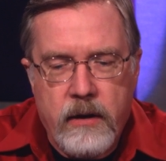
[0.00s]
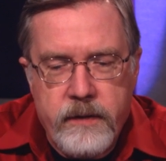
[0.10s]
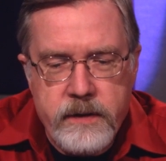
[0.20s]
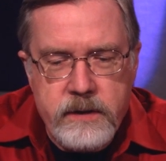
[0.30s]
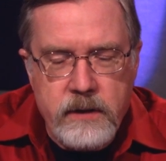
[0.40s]

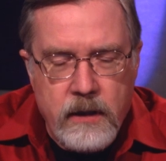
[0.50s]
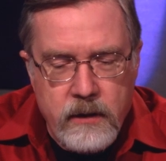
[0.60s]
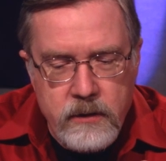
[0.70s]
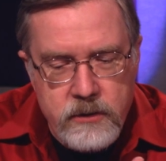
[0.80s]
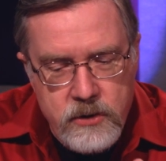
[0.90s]
This
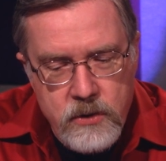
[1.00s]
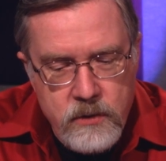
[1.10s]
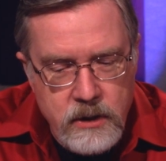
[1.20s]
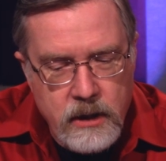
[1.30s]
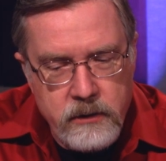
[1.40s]

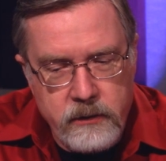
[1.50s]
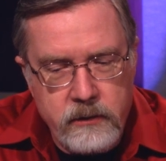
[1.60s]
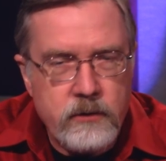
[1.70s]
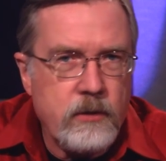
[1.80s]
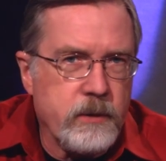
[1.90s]
two-color
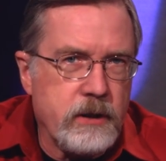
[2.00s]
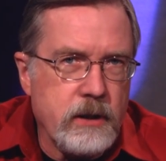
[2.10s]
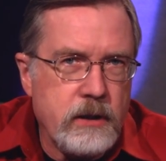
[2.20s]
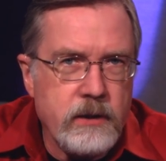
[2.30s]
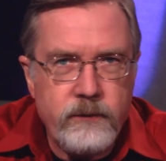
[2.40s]
chroma
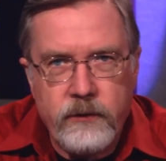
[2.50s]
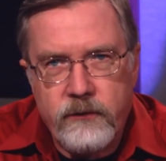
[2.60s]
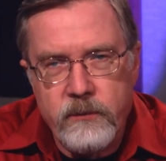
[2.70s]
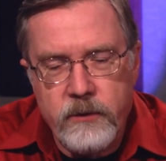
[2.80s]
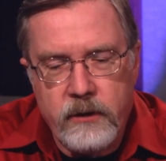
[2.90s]
key gives
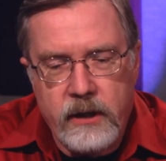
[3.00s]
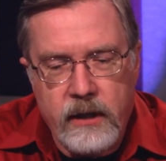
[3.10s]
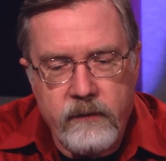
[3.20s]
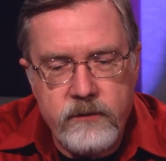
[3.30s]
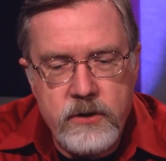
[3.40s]
us the ability to
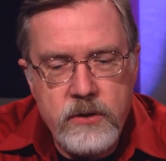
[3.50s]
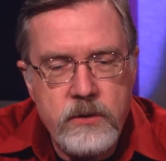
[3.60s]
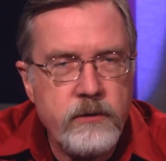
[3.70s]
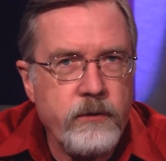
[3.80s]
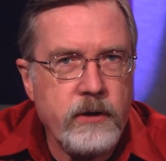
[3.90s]
have two
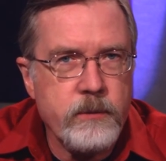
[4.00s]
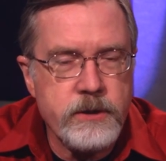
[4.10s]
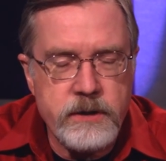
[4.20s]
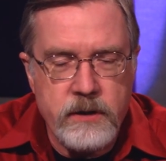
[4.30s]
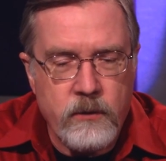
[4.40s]
different
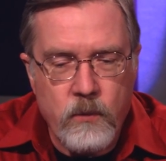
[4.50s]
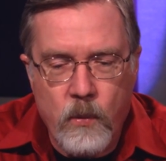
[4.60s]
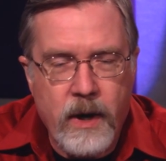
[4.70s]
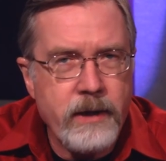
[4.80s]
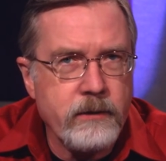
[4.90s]
images in
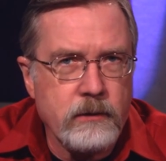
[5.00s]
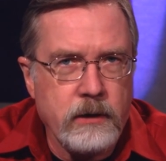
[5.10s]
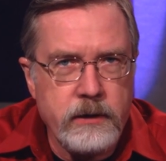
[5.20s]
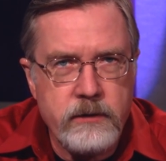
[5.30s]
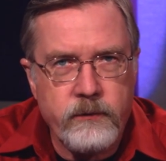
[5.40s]

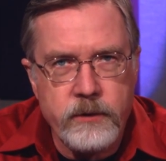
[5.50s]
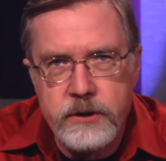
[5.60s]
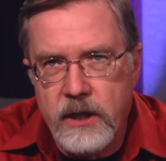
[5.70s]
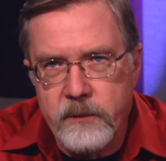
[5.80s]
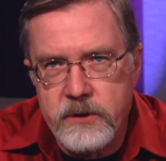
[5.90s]
wildly different
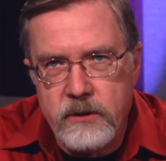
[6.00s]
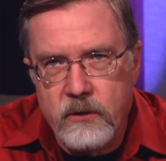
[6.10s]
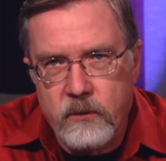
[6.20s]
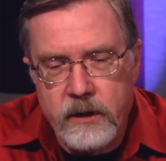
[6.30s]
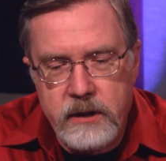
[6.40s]
shapes.
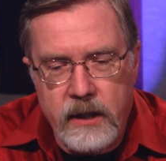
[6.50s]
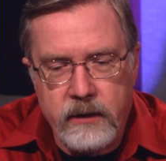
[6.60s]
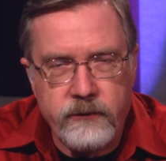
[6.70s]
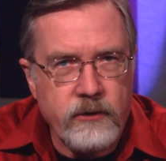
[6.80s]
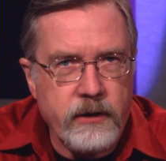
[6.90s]
No
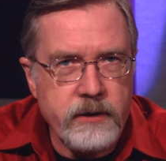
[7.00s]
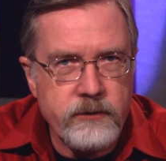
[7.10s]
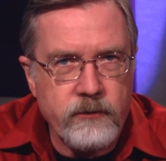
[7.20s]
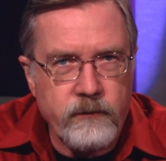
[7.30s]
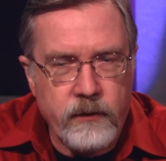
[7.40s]
rectangles. All
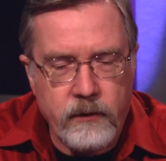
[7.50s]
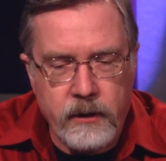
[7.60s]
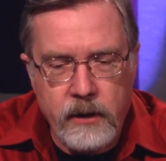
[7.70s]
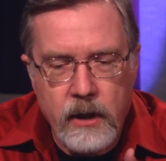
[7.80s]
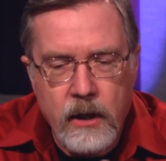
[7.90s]
these are
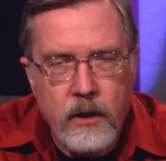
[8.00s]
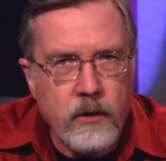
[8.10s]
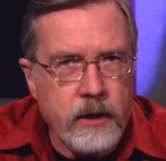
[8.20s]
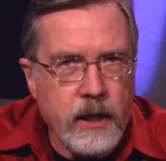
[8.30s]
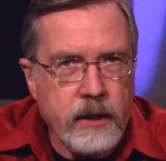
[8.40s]
very
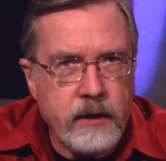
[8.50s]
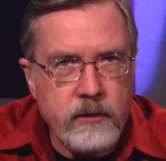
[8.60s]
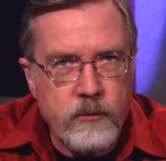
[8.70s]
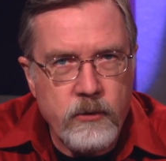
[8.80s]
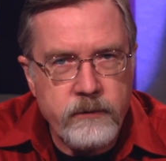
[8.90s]
organic
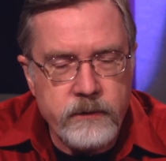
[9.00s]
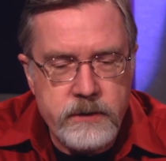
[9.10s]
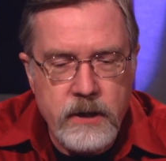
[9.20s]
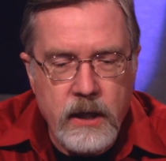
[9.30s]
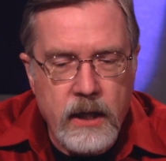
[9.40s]
and
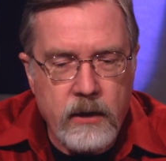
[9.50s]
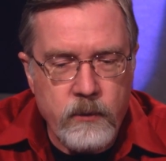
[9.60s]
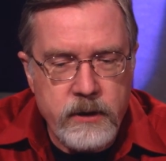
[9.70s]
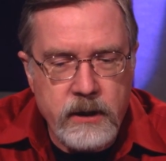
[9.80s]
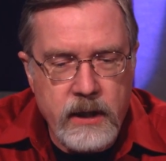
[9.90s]
amorphous. And
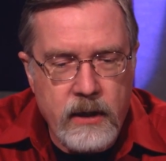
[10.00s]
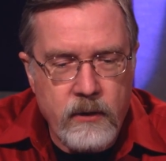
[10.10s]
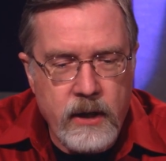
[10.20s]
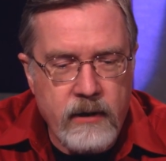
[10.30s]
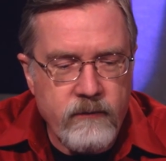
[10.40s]
we can
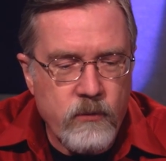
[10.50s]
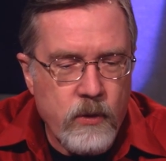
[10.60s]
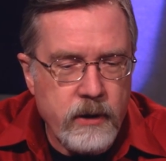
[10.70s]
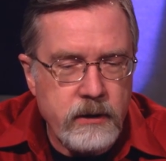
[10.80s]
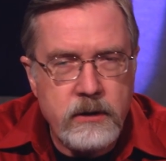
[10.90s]
now have
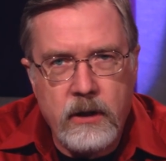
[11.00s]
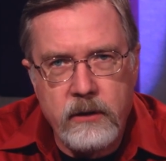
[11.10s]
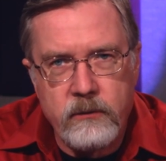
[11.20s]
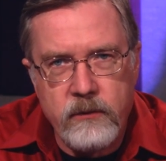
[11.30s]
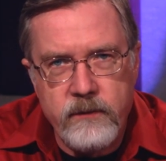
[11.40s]
one
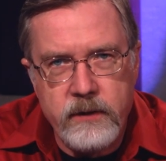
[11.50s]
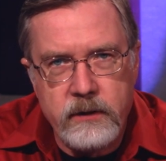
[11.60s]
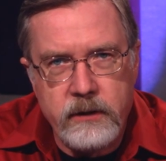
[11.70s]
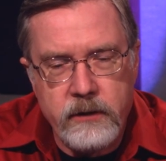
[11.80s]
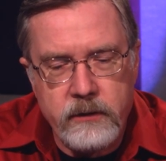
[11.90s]
color
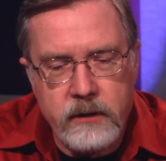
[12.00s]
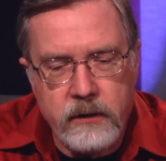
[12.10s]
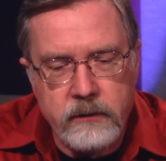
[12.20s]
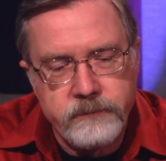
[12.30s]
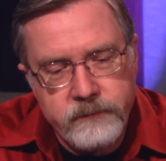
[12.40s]
reveal another
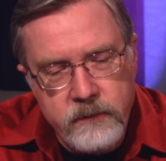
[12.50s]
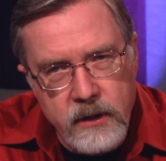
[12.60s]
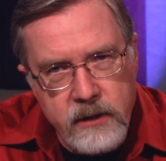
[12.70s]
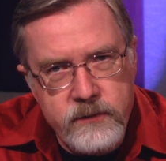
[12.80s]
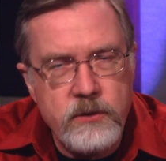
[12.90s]
color.
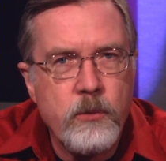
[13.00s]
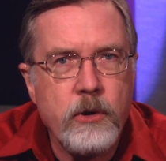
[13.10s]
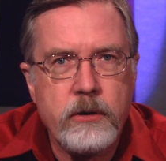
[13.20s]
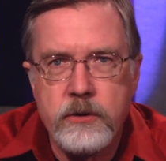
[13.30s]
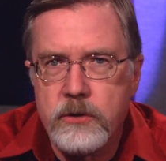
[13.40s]
Gives you
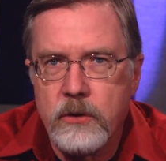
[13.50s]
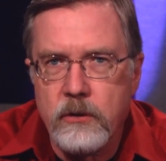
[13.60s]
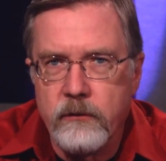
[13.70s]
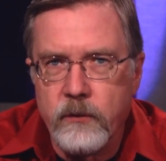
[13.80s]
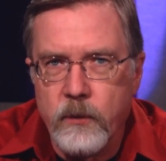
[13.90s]
more
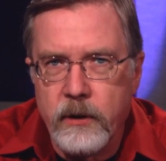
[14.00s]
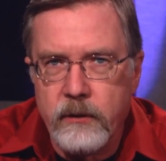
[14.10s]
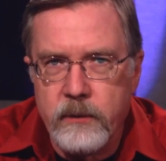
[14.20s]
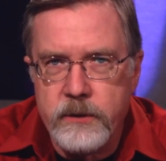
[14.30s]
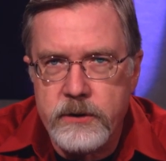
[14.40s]
control over
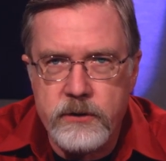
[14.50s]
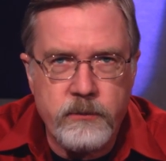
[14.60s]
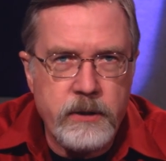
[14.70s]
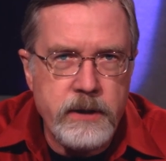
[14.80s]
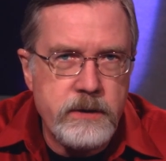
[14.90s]
where images are
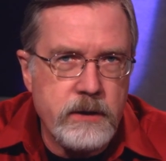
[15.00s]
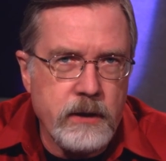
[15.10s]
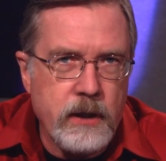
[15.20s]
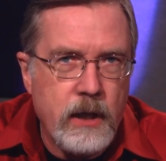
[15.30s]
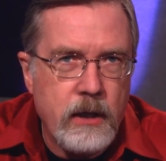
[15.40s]
placed
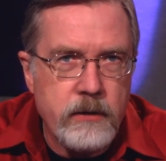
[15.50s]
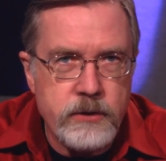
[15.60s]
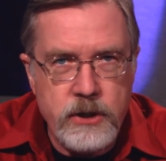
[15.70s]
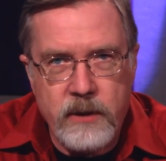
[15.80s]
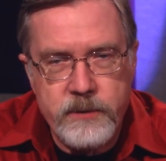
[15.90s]
and the
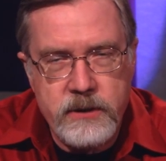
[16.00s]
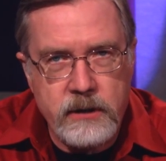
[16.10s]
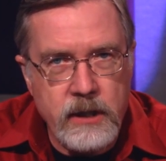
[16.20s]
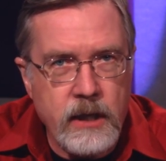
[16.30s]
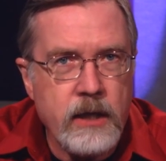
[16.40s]
shapes
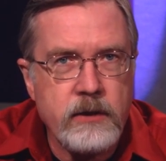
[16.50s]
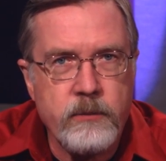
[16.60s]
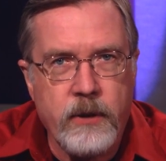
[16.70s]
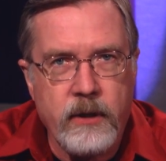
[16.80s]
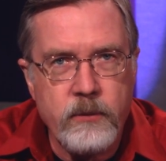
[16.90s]
that they
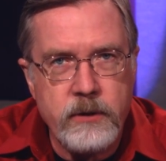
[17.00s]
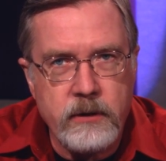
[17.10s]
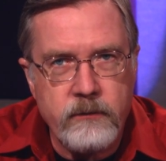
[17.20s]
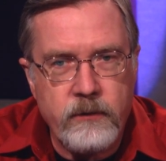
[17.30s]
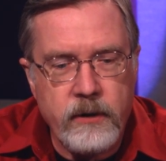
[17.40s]
occupy
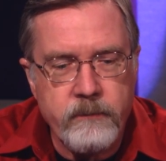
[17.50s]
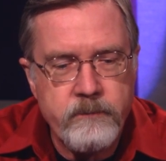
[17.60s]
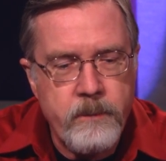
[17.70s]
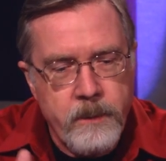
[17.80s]
within the frame.